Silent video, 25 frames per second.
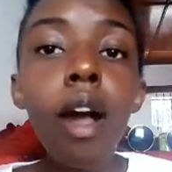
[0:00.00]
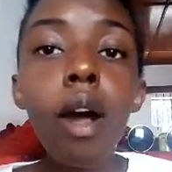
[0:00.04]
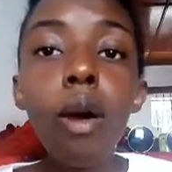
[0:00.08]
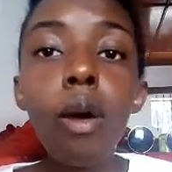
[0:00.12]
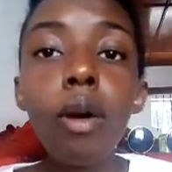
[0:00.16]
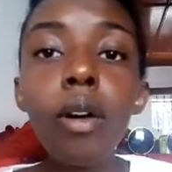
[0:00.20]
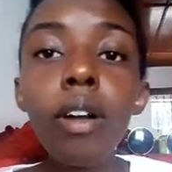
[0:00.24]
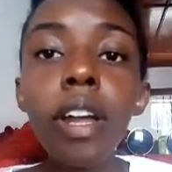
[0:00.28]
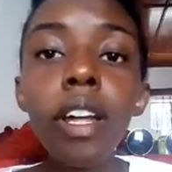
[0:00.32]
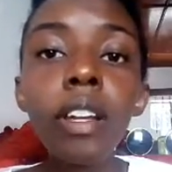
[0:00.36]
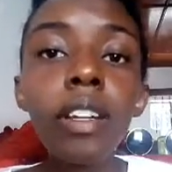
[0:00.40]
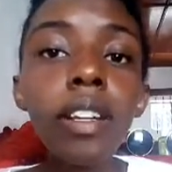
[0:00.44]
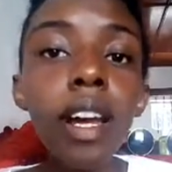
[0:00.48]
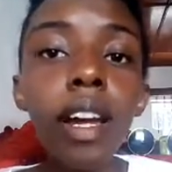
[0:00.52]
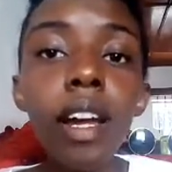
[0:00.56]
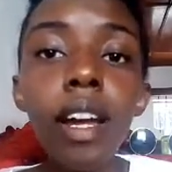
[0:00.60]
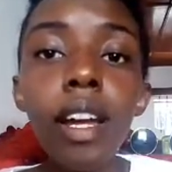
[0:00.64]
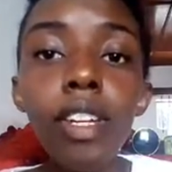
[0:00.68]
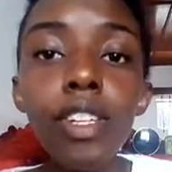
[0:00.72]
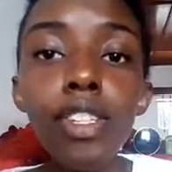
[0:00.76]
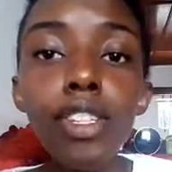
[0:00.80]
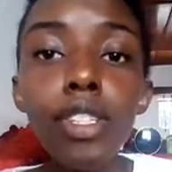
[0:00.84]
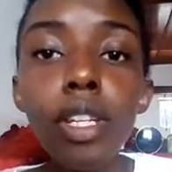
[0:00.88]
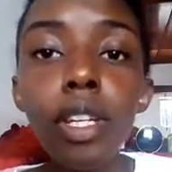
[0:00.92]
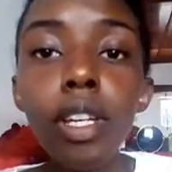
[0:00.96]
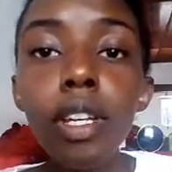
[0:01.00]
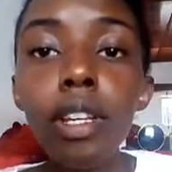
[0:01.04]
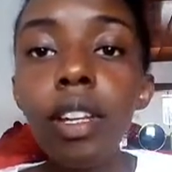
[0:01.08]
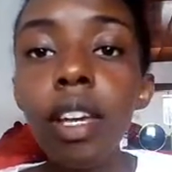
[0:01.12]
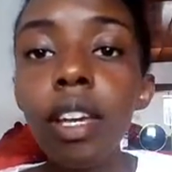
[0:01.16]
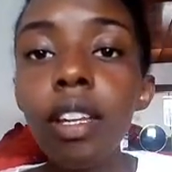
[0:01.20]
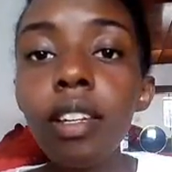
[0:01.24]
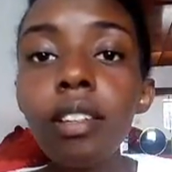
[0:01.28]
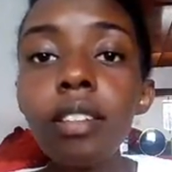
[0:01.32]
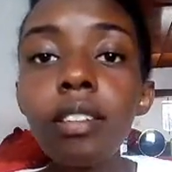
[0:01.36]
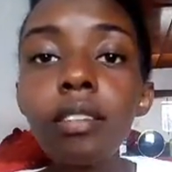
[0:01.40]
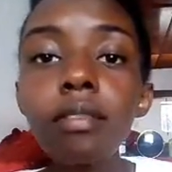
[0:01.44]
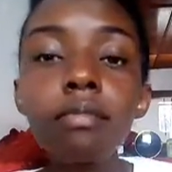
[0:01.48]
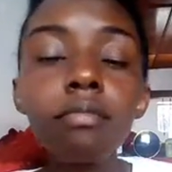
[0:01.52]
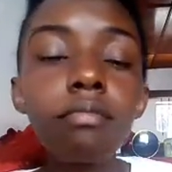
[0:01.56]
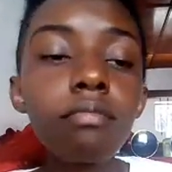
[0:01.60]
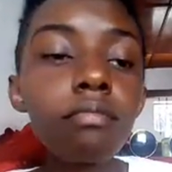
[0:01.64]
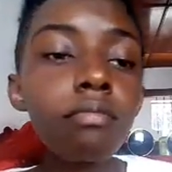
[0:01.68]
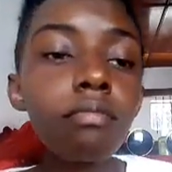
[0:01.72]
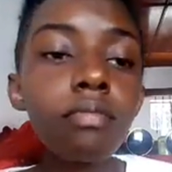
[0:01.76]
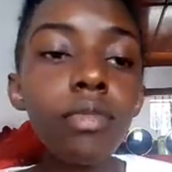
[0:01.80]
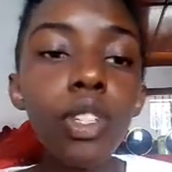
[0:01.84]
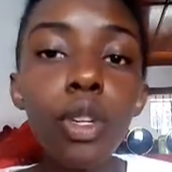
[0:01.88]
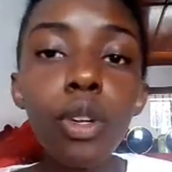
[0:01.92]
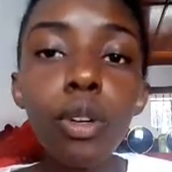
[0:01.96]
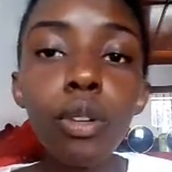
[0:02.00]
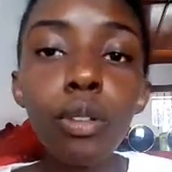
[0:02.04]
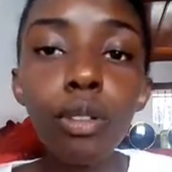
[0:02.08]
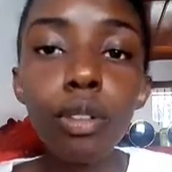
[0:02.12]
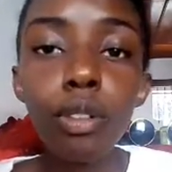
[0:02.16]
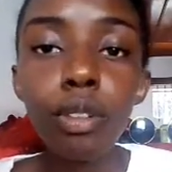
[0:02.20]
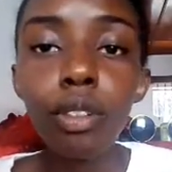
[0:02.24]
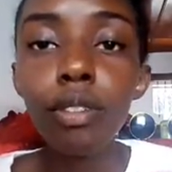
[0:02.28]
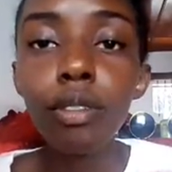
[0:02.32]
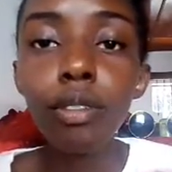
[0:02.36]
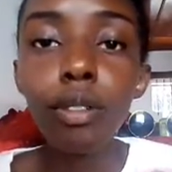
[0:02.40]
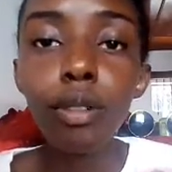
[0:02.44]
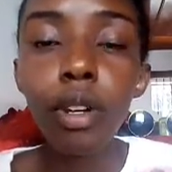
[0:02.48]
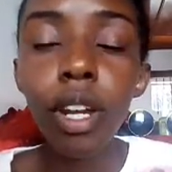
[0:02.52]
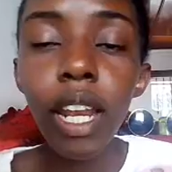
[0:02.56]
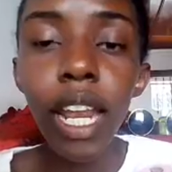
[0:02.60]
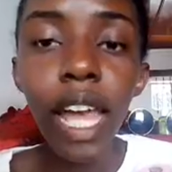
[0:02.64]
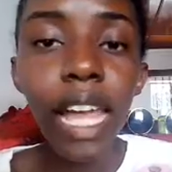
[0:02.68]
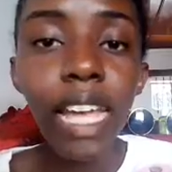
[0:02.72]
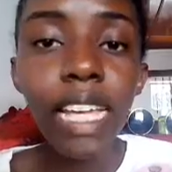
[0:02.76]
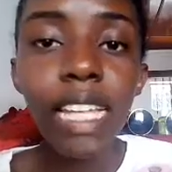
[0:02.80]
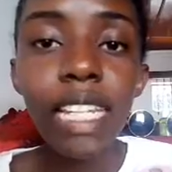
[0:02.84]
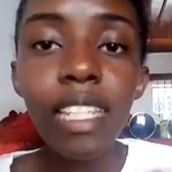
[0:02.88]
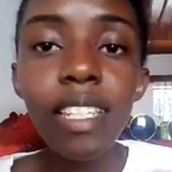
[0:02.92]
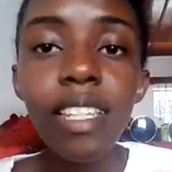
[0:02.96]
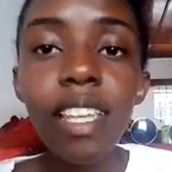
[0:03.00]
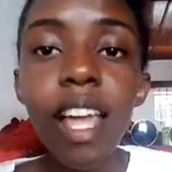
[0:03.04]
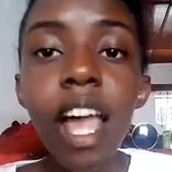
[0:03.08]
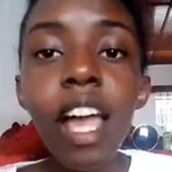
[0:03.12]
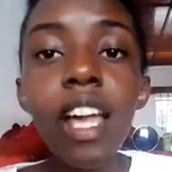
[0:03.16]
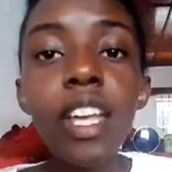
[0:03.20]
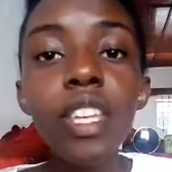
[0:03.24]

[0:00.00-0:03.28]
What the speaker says: or a darker shade and you light.